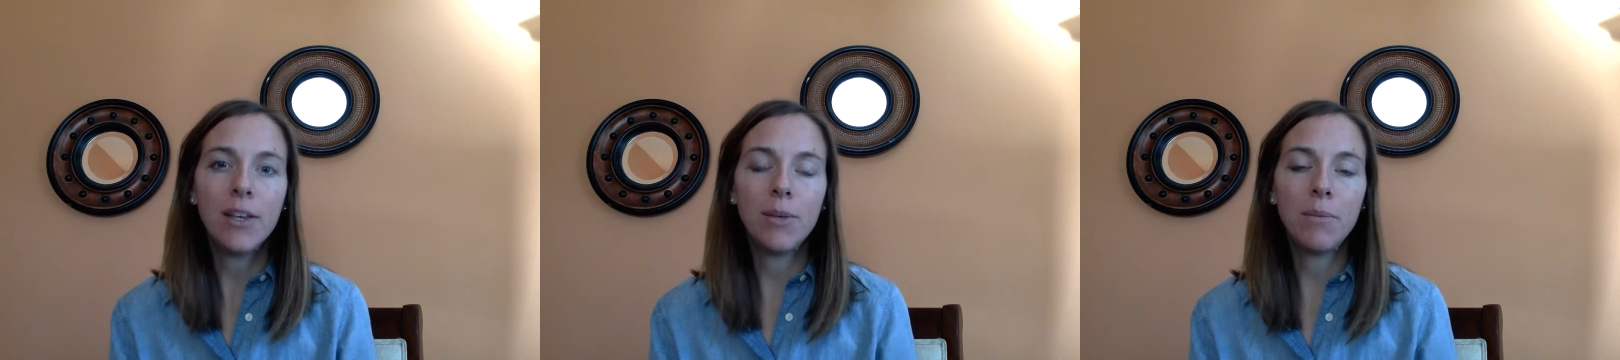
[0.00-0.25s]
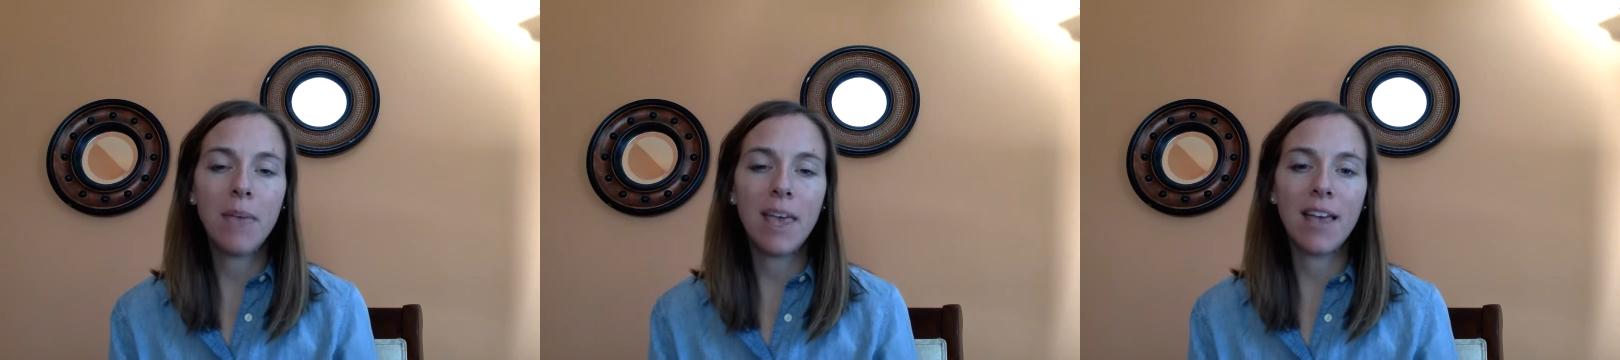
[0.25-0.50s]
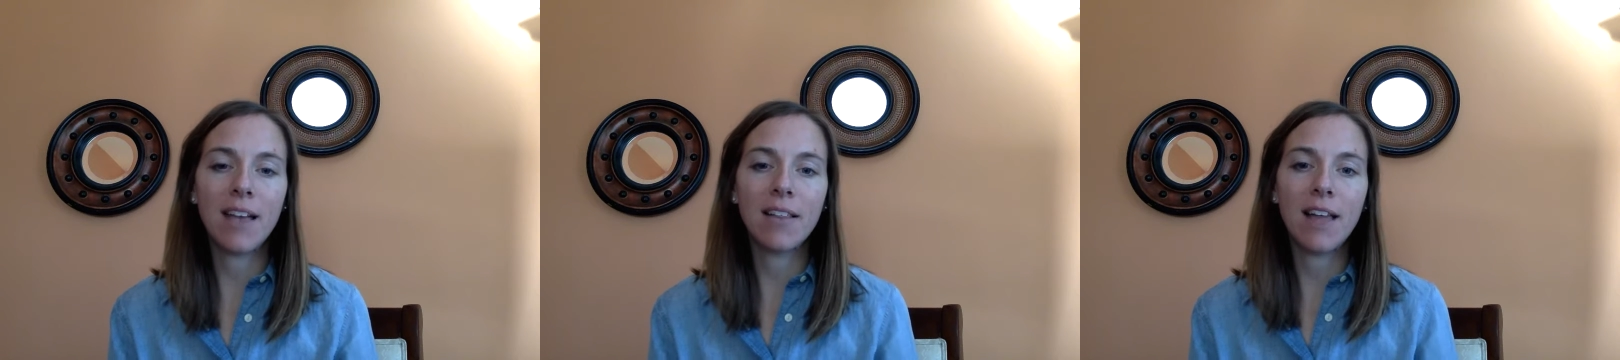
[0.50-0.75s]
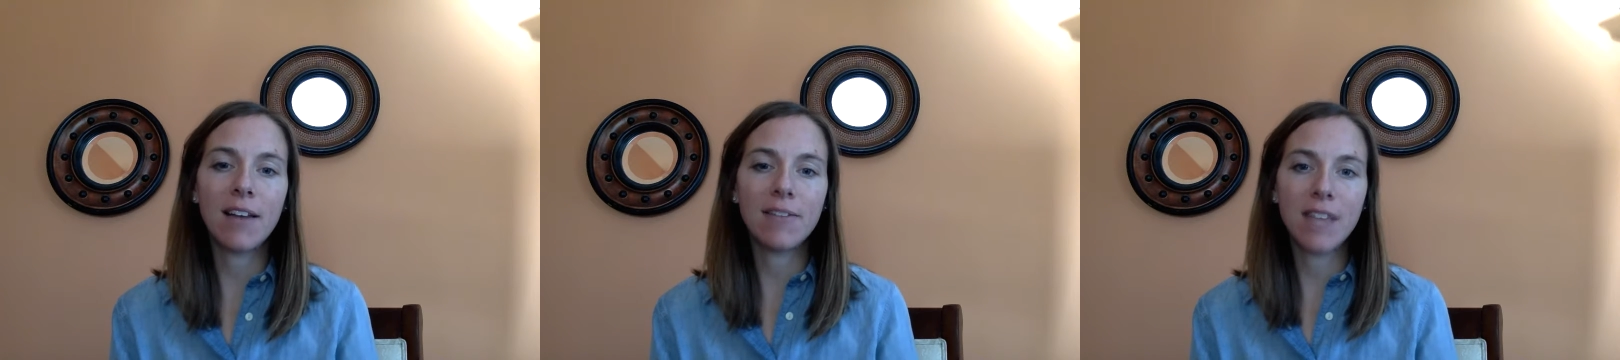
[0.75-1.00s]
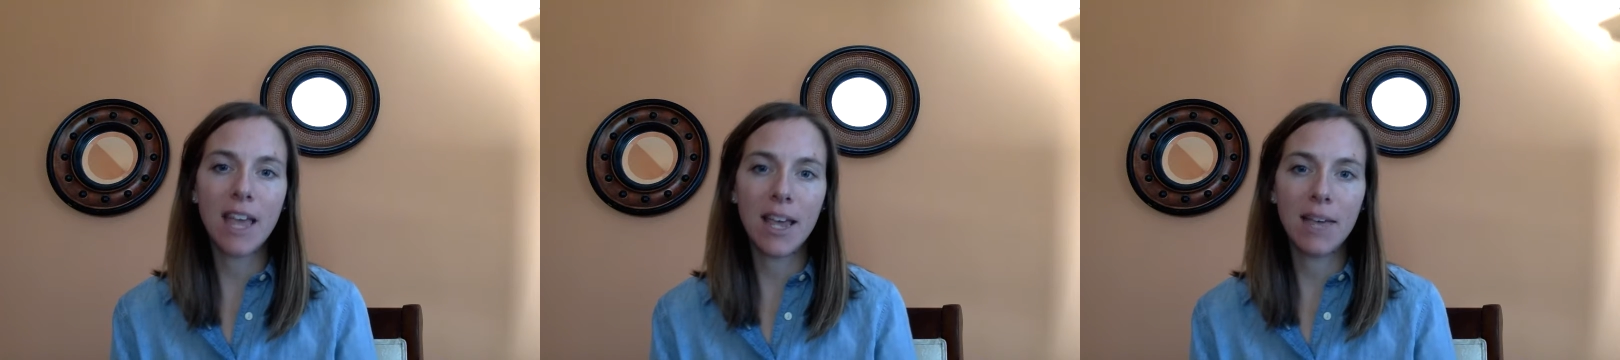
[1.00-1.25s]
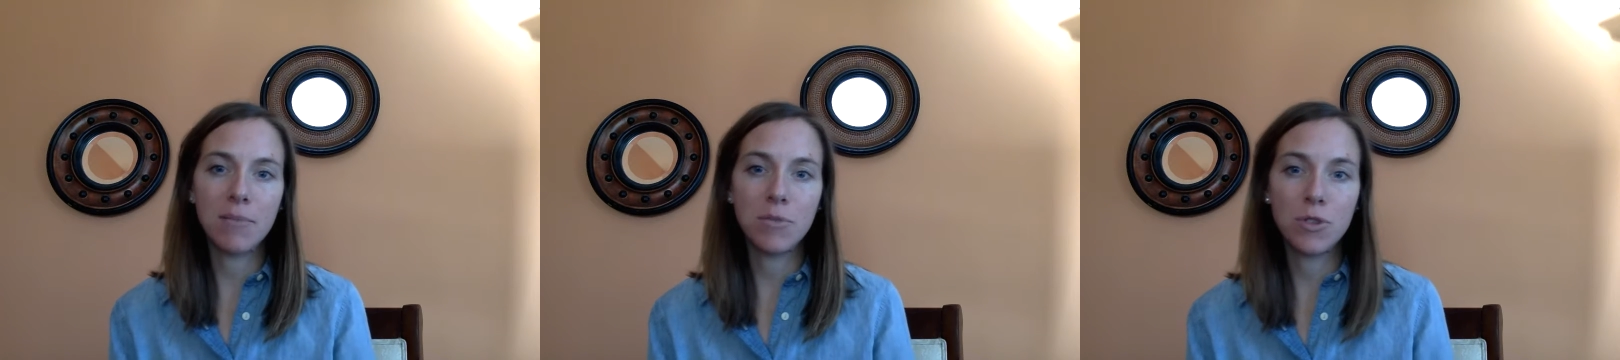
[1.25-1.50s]
you make a lot of
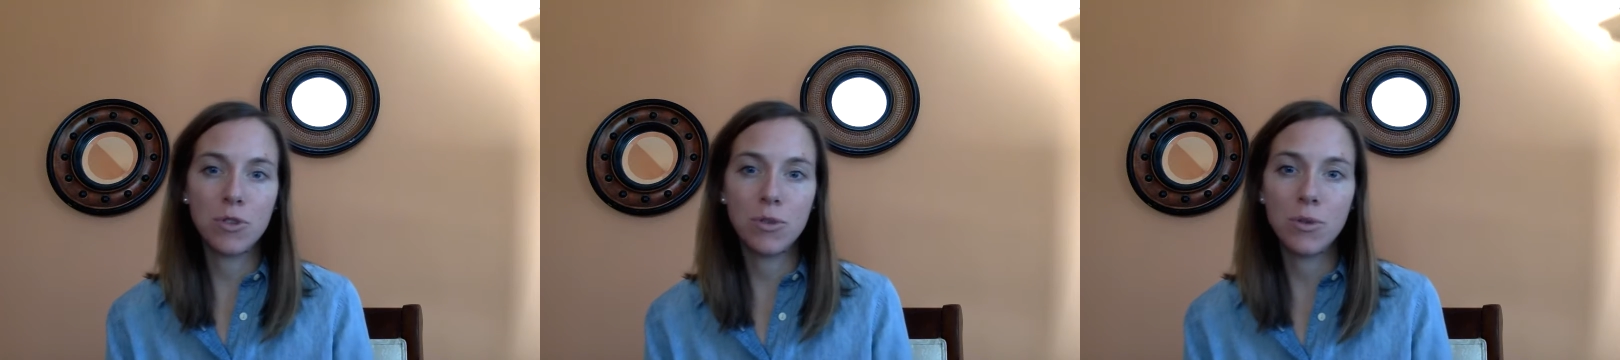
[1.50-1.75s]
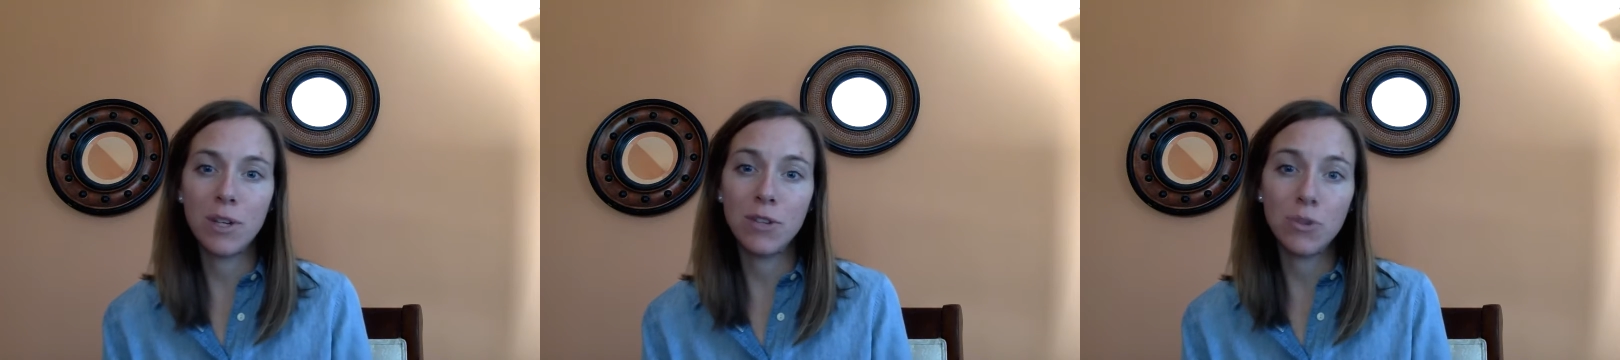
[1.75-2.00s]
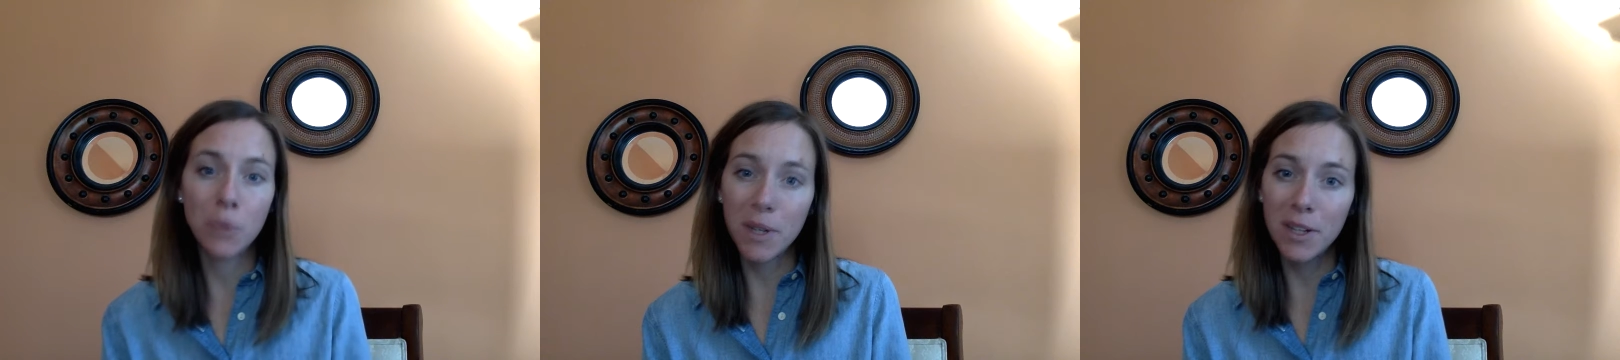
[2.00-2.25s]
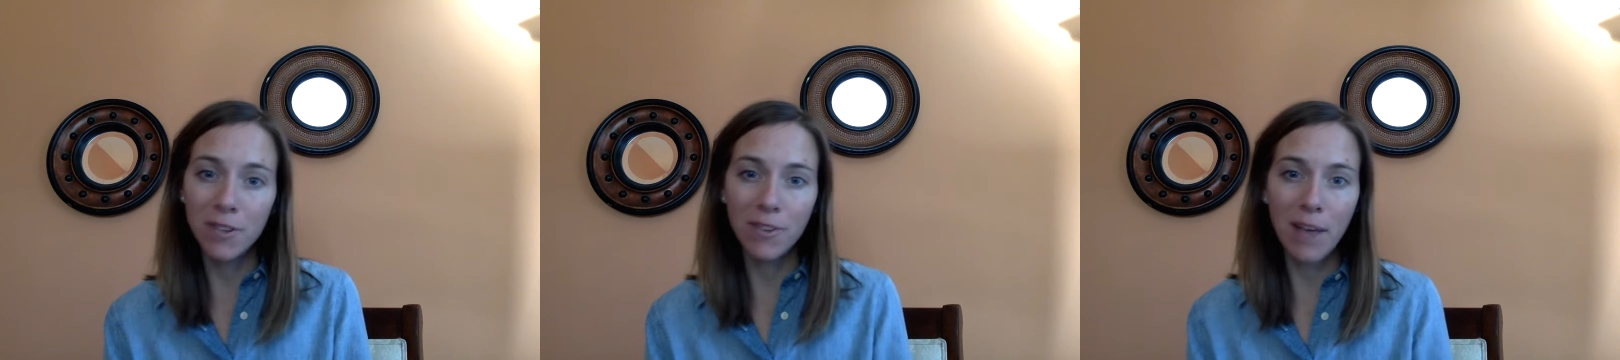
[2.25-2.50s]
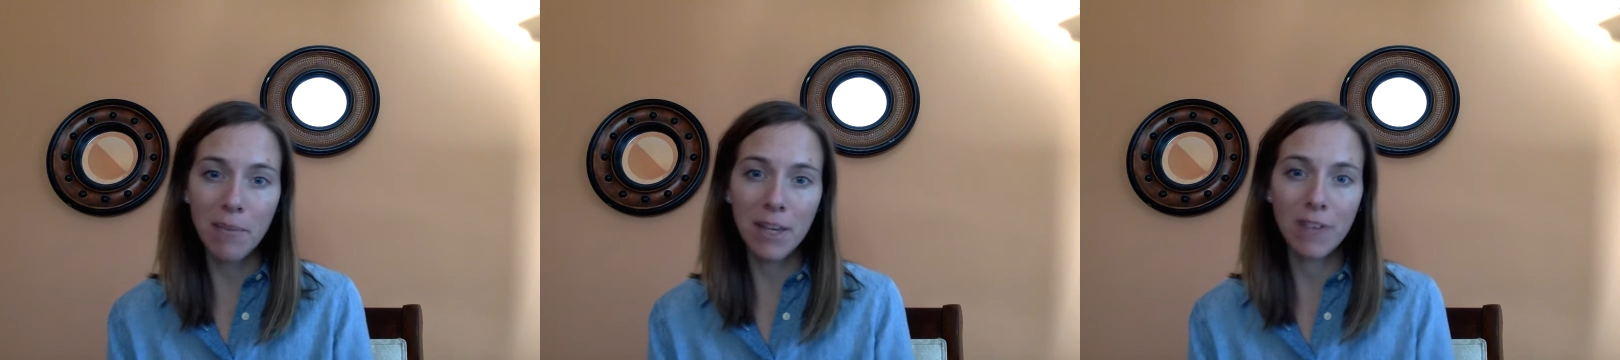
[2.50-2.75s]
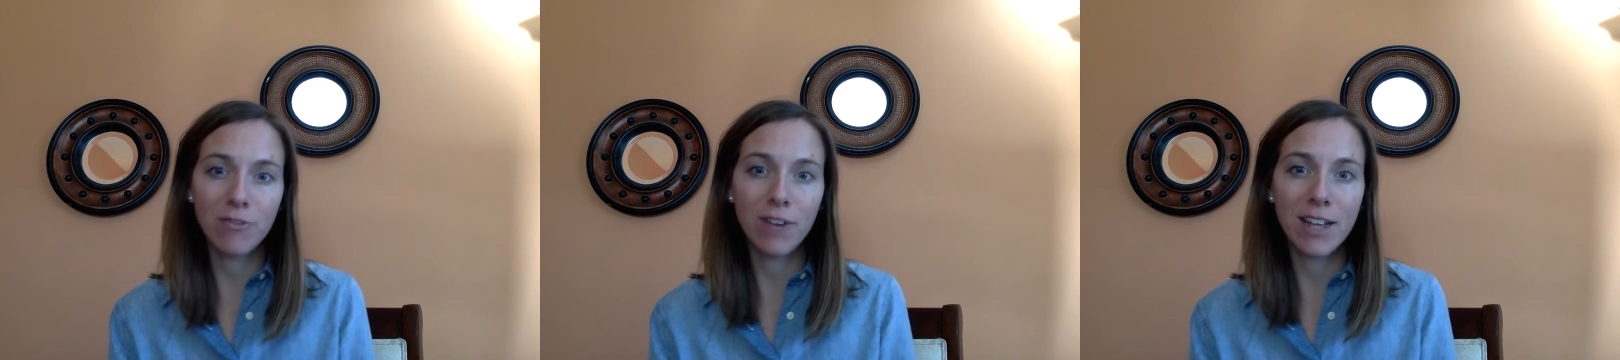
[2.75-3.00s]
time to enjoy your family
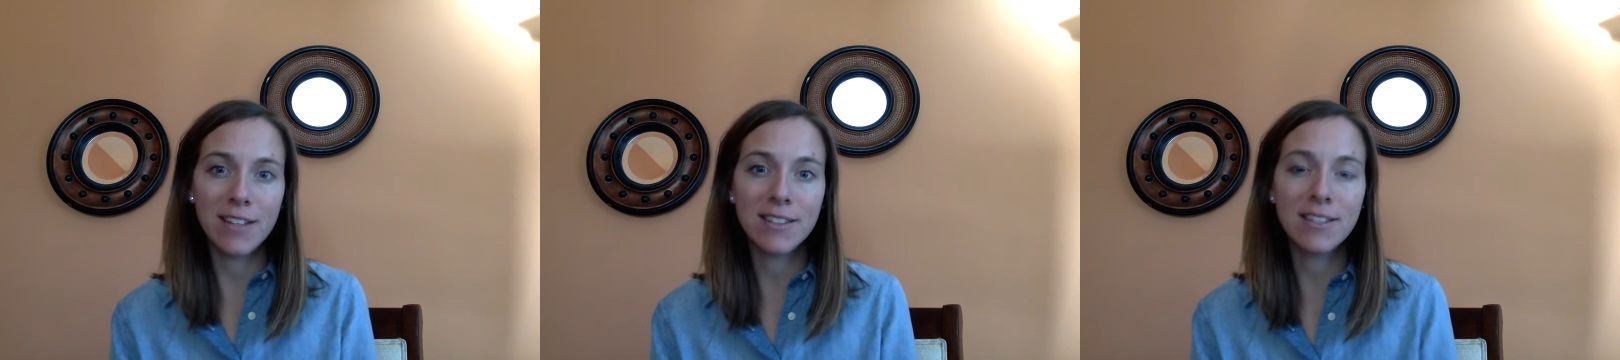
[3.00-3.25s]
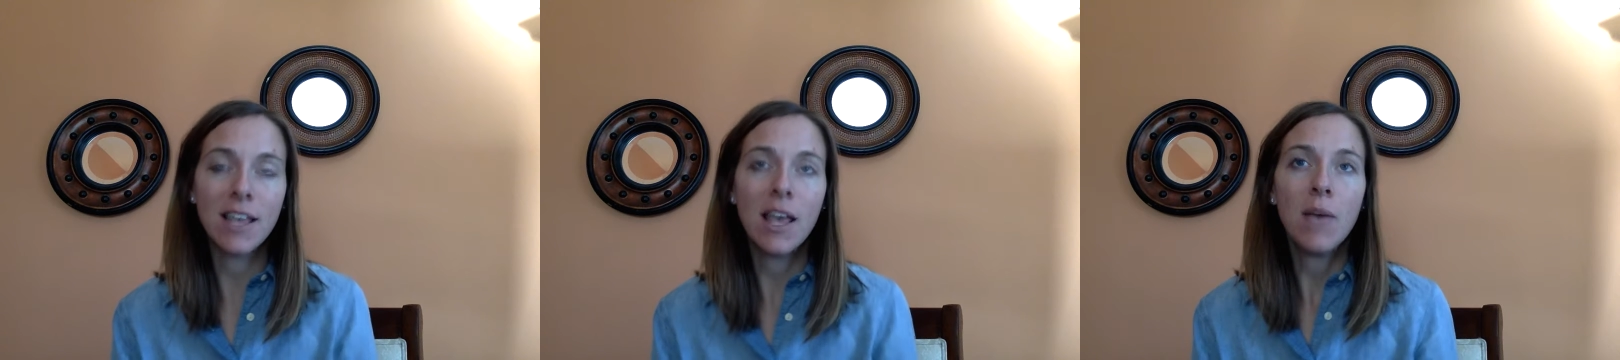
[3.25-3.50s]
and friends.